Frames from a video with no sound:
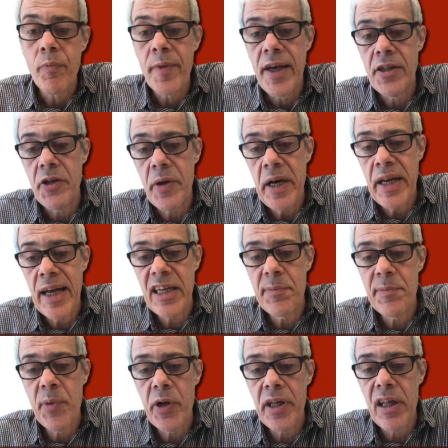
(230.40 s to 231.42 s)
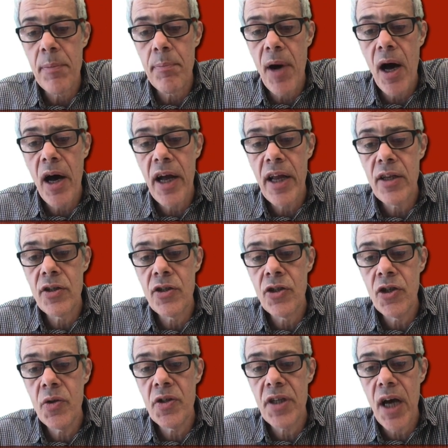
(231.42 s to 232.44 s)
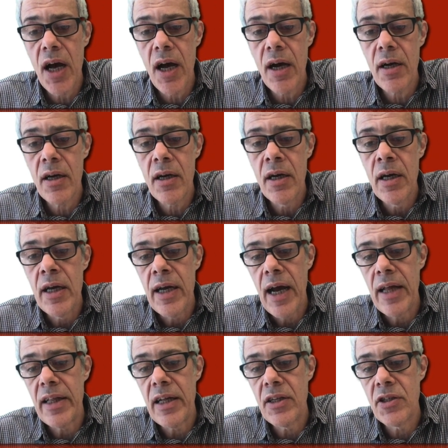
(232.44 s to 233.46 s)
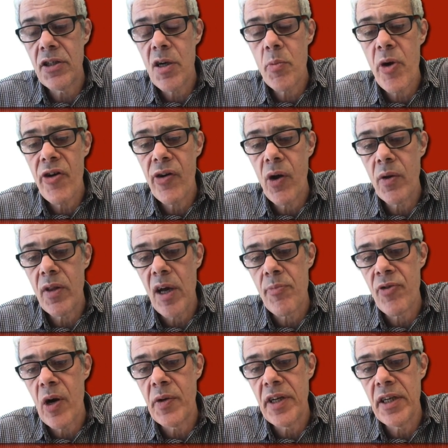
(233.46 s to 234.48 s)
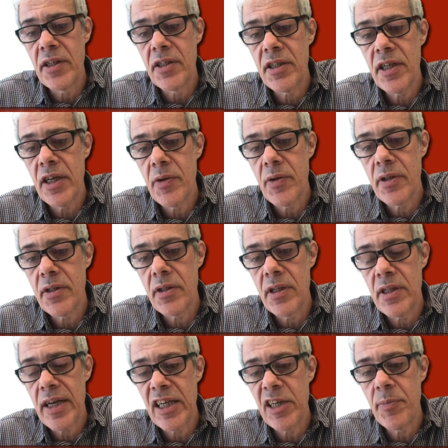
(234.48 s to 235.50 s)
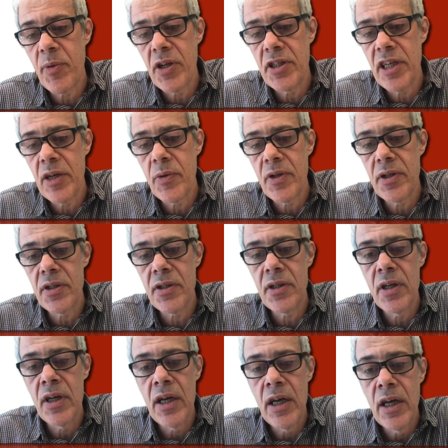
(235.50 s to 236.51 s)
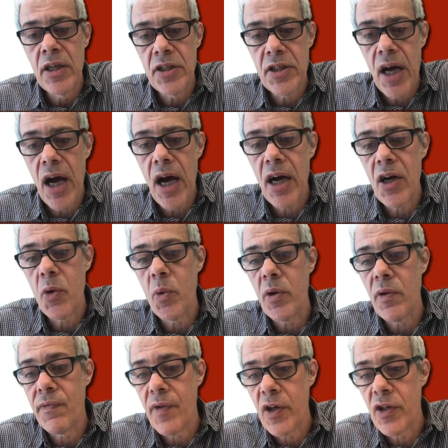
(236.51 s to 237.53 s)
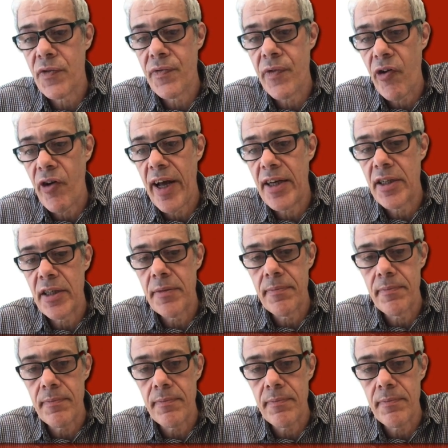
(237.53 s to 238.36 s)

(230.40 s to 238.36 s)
So you get an antibody that binds to SARK, and then somewhere along that protein sequence, this antibody sequence, SARK will phosphorylate it.